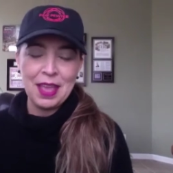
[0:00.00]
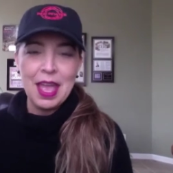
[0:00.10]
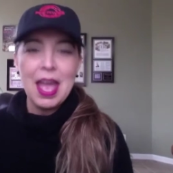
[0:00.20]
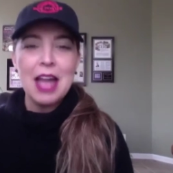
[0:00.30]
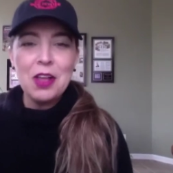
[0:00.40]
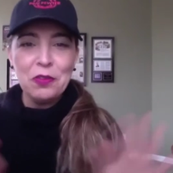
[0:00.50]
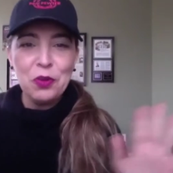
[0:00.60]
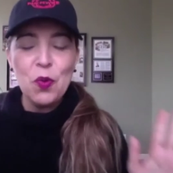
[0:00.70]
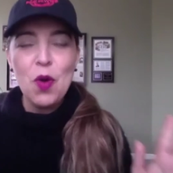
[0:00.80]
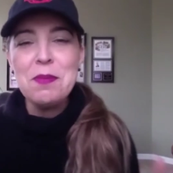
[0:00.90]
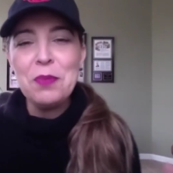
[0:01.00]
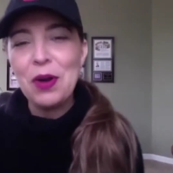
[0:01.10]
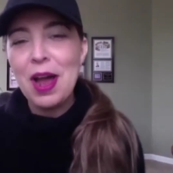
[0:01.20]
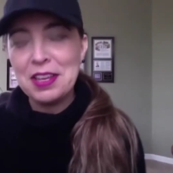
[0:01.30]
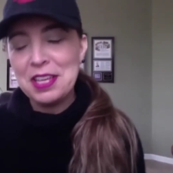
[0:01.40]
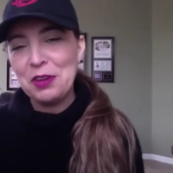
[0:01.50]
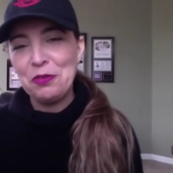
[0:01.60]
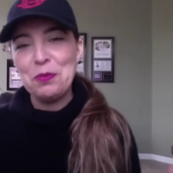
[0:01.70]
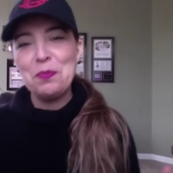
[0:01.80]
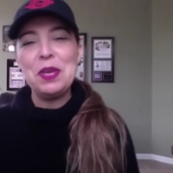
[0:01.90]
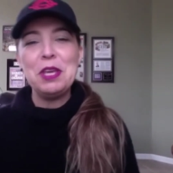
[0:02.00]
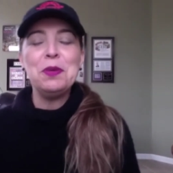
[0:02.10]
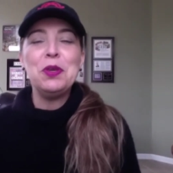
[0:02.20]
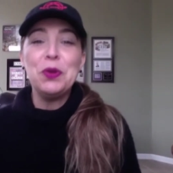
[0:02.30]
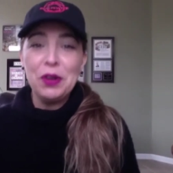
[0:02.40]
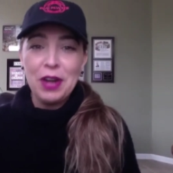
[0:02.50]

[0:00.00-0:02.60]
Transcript: Hello everyone, Mireya here from Pink Pewter